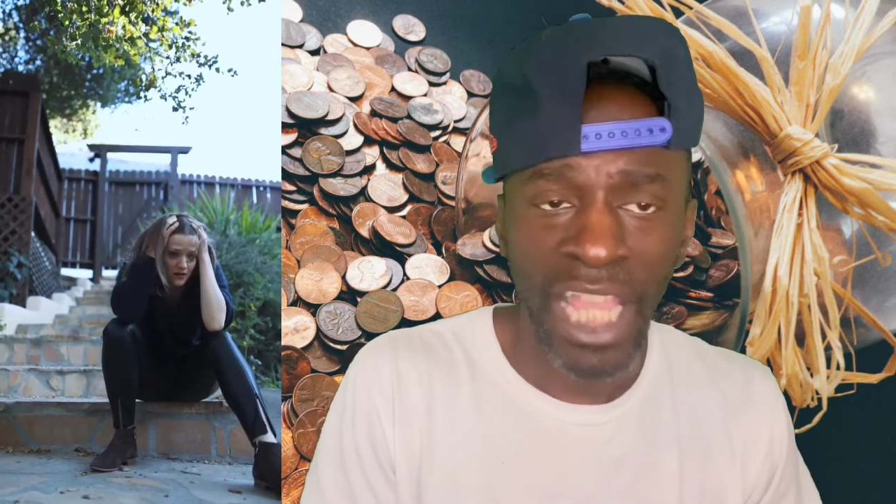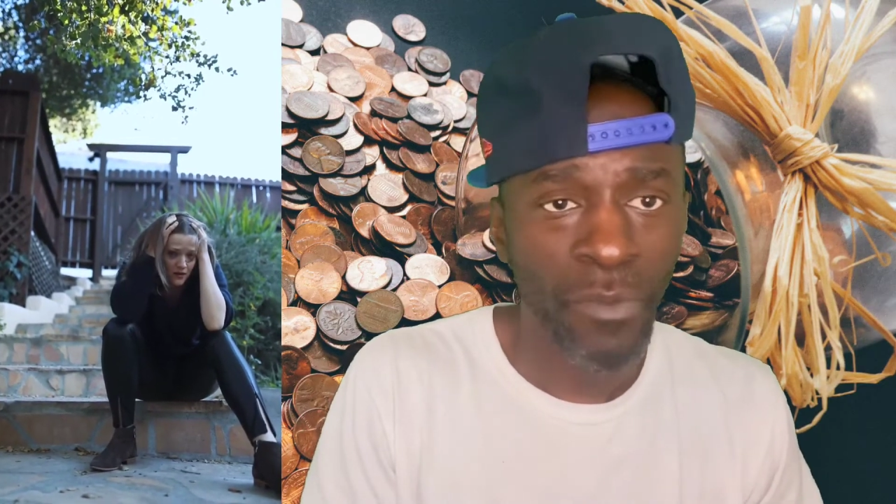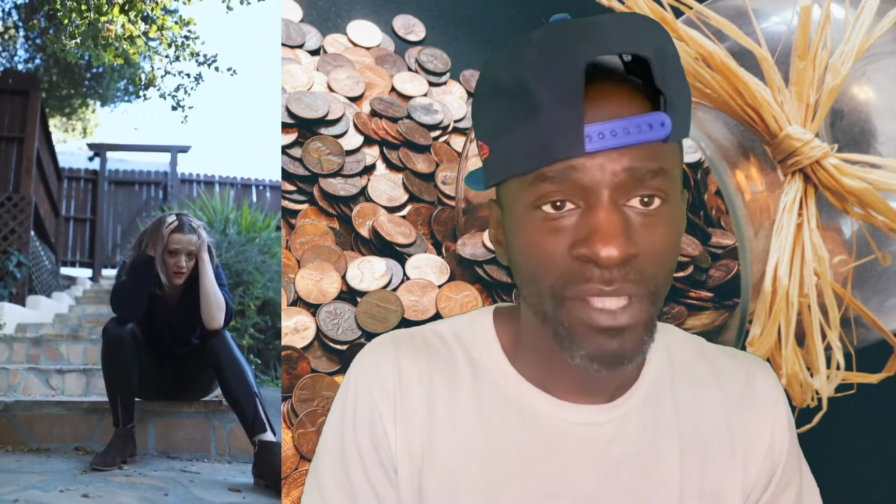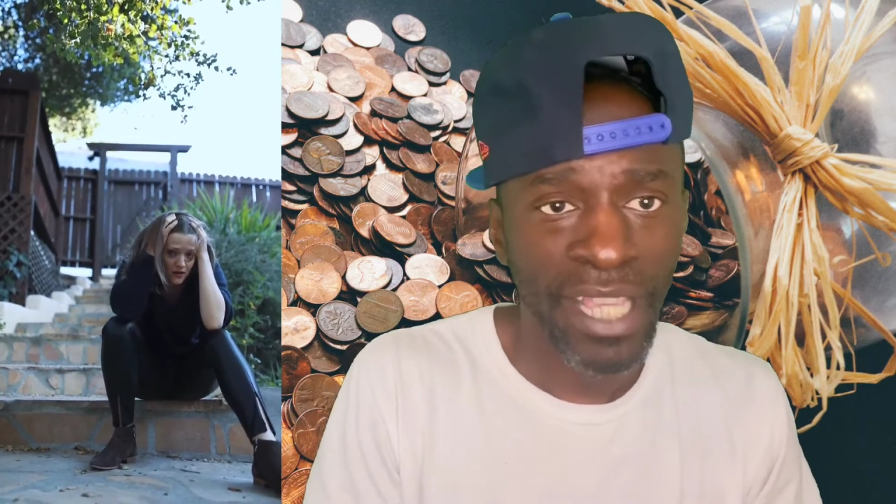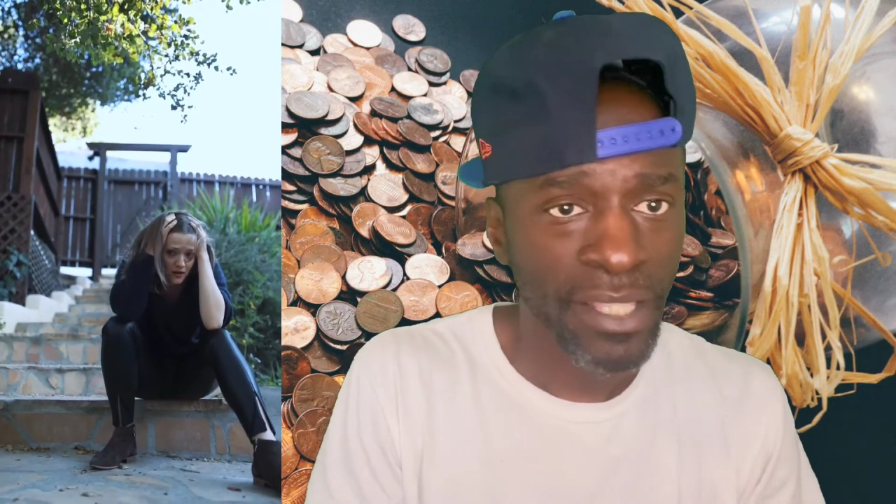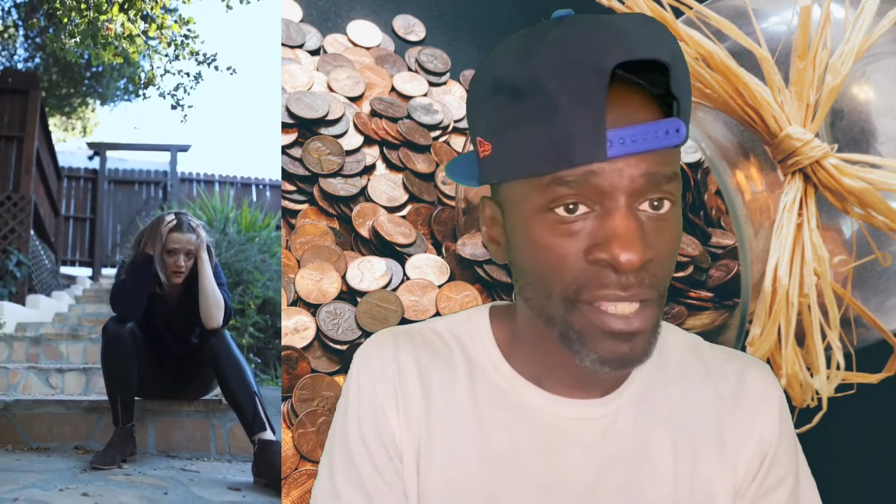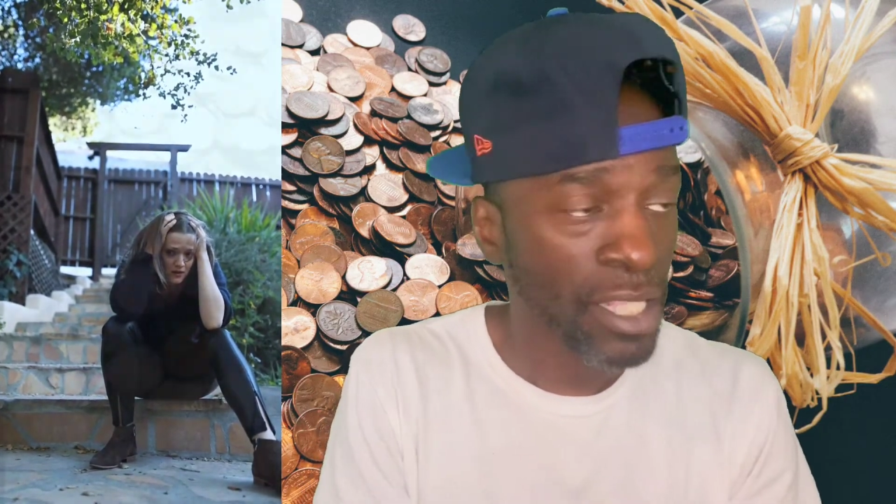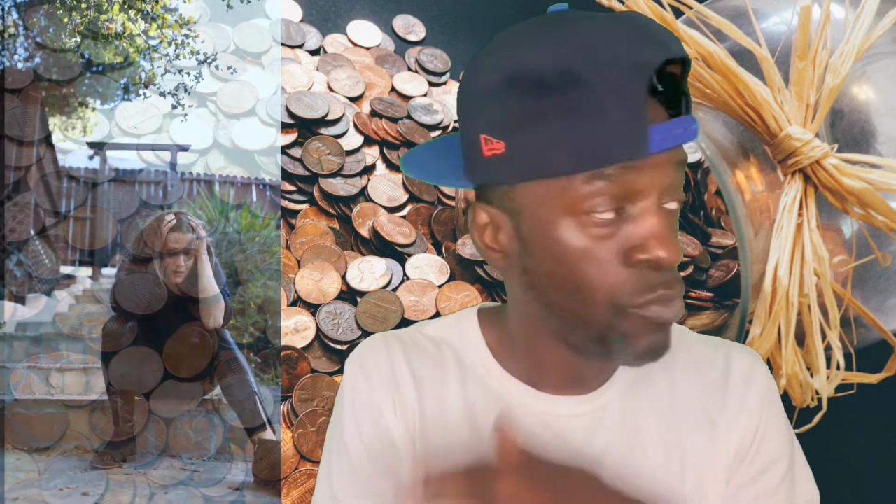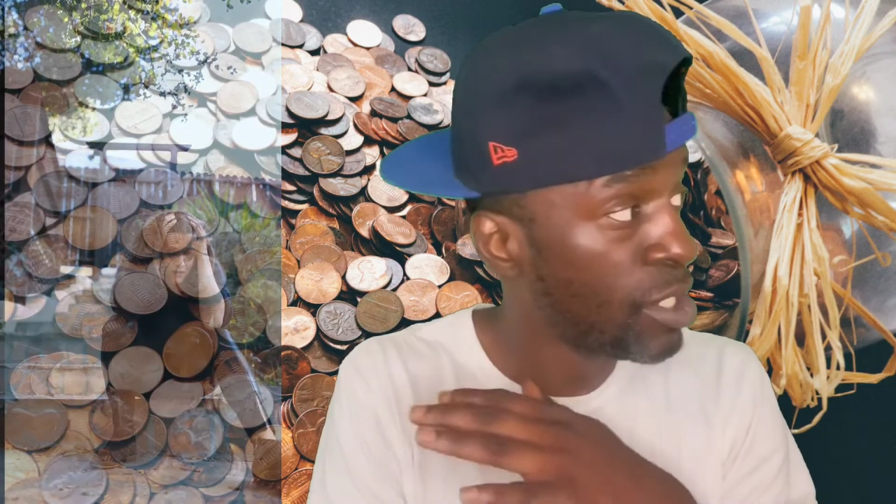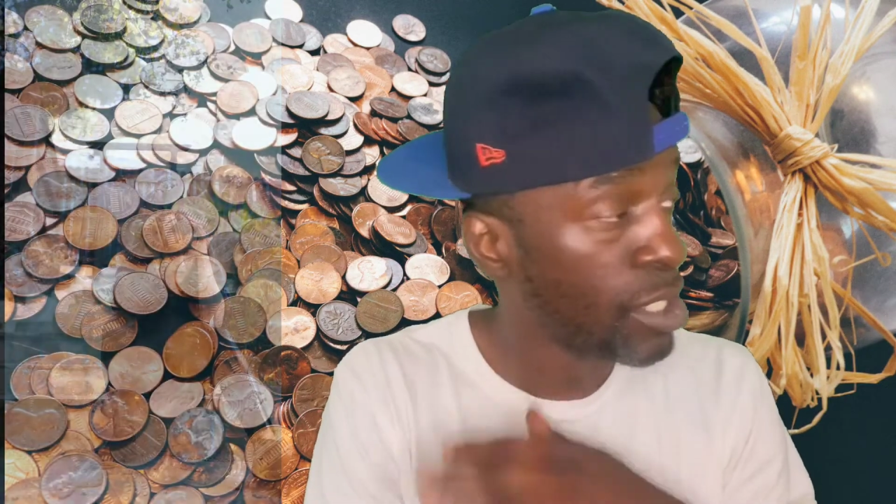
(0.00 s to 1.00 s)
and we take
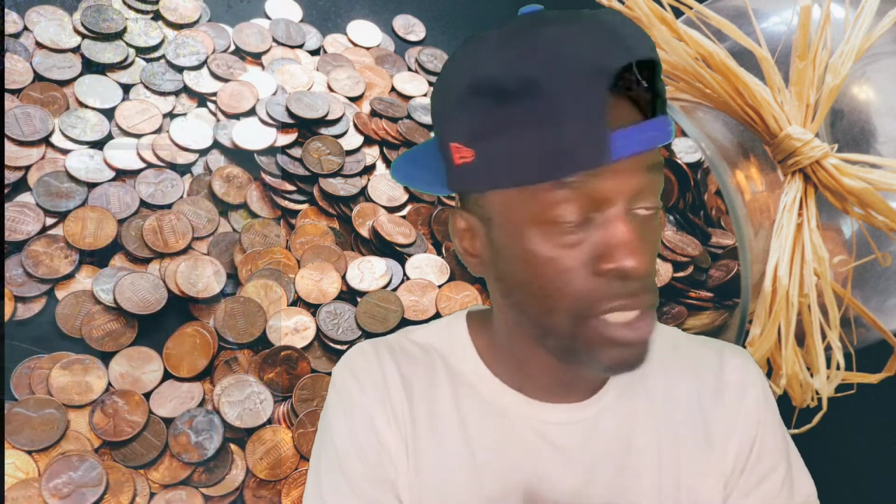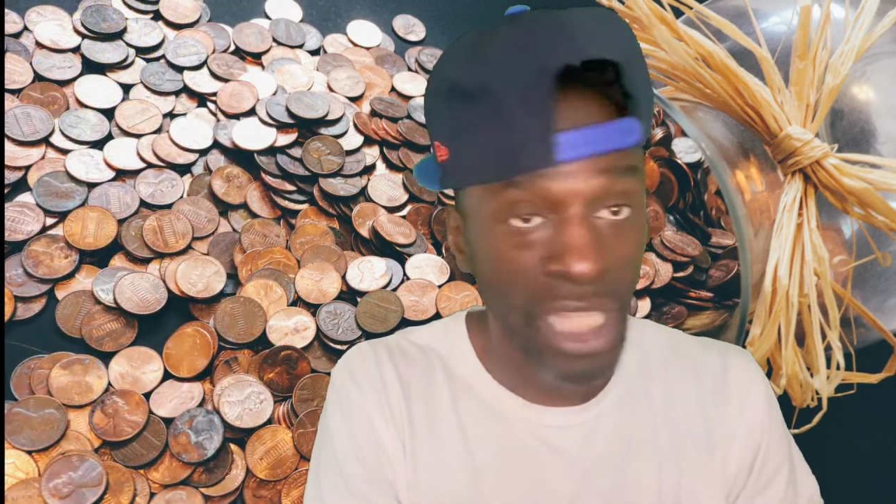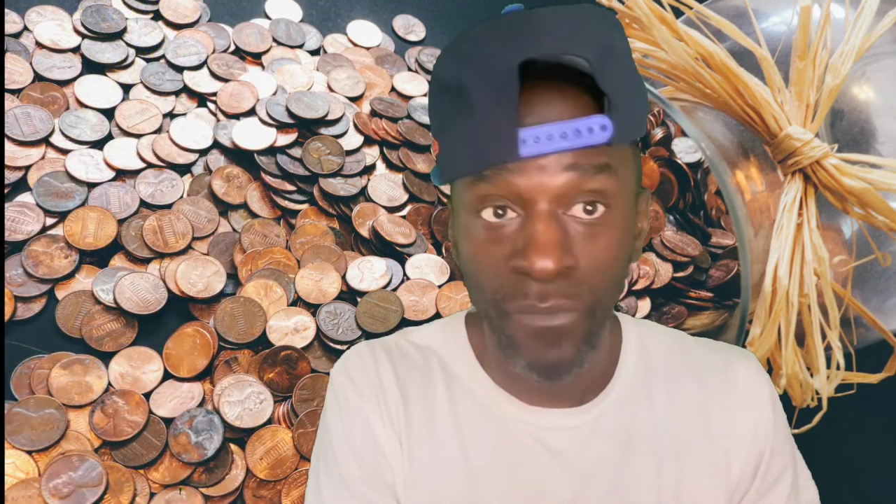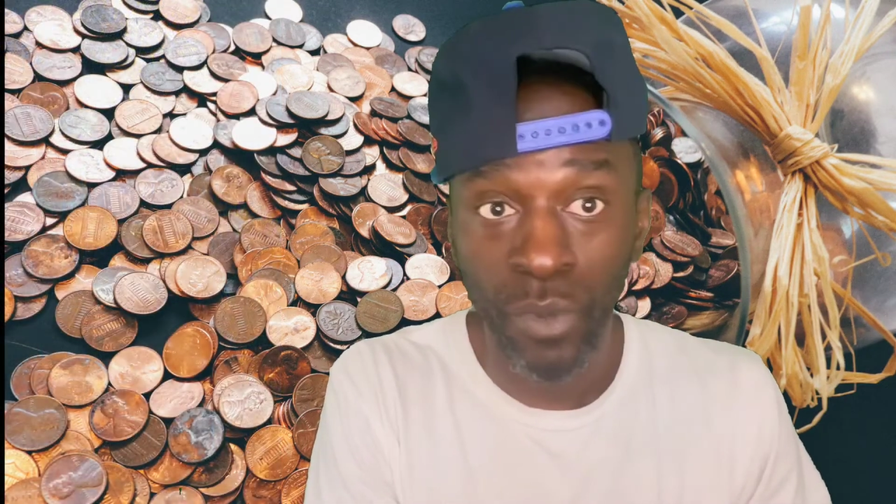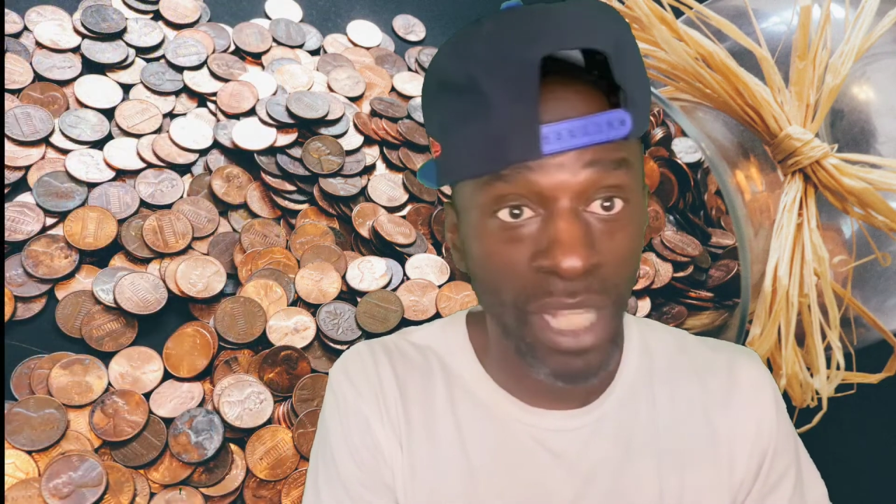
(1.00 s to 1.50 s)
this and we just live